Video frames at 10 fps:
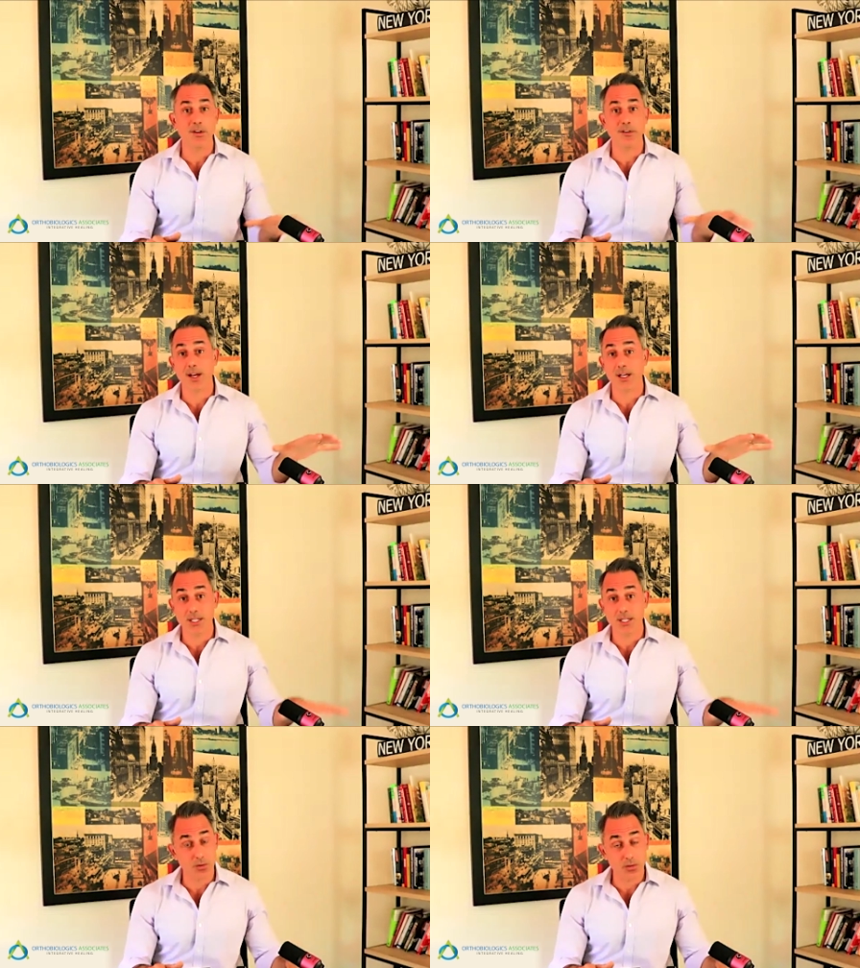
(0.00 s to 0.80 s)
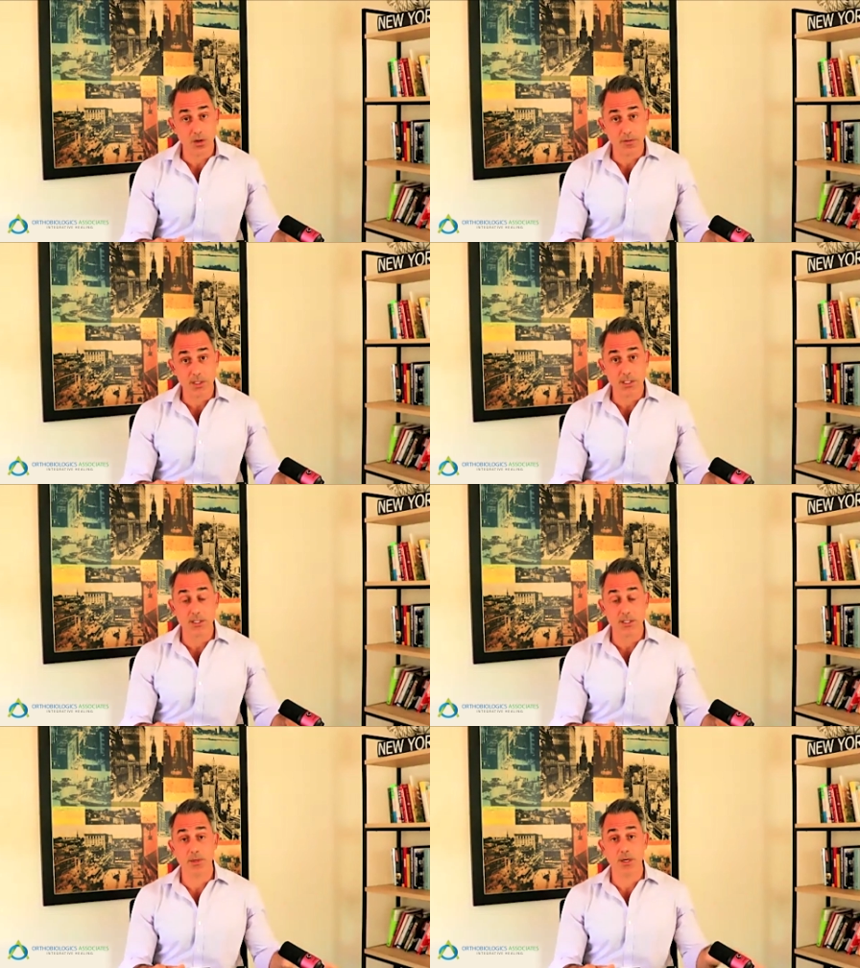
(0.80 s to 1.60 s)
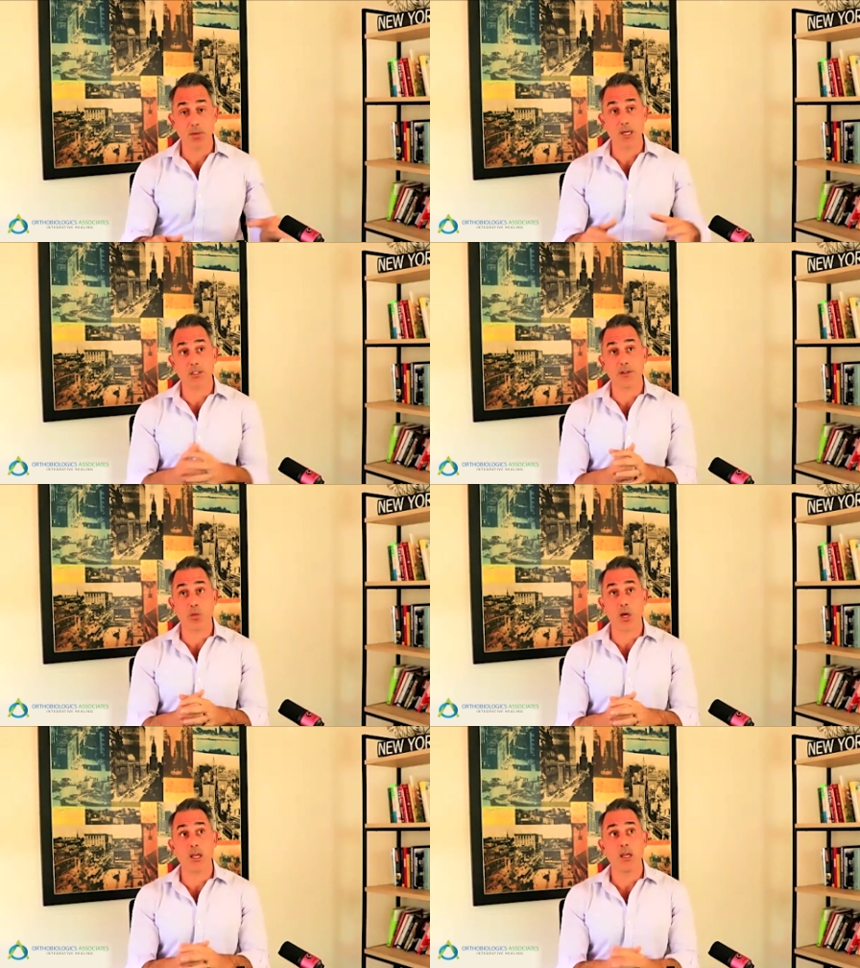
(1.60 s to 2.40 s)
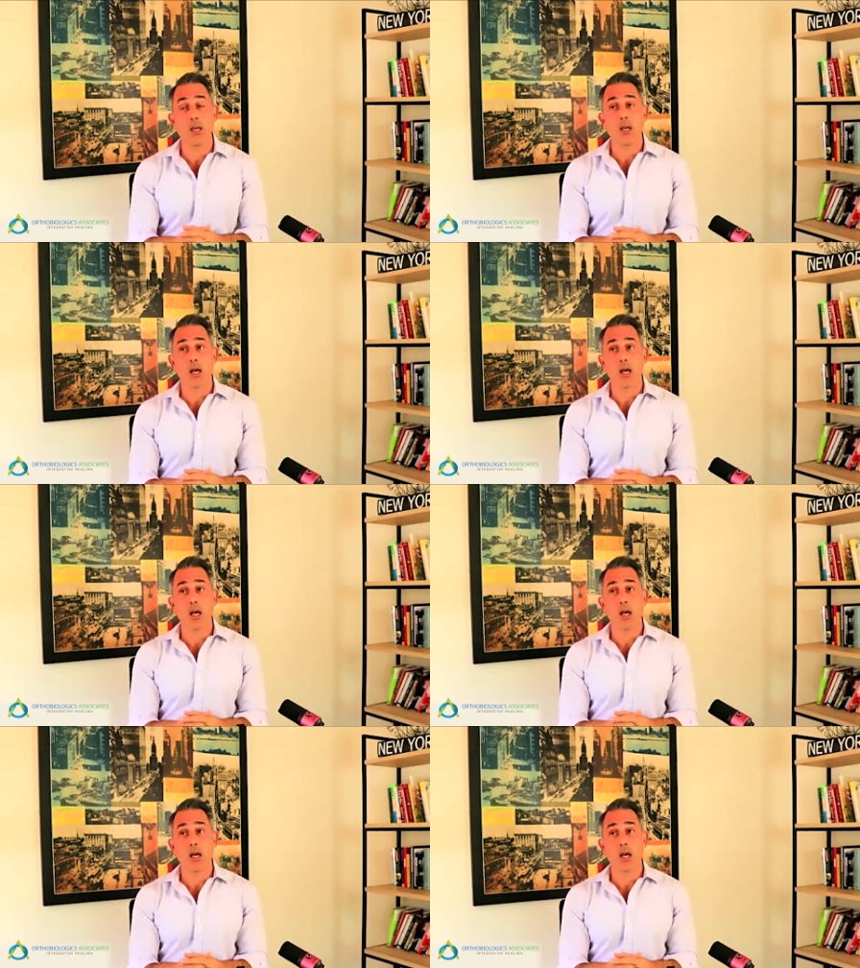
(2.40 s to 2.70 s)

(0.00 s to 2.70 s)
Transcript: They can even affect central nervous system in a positive way.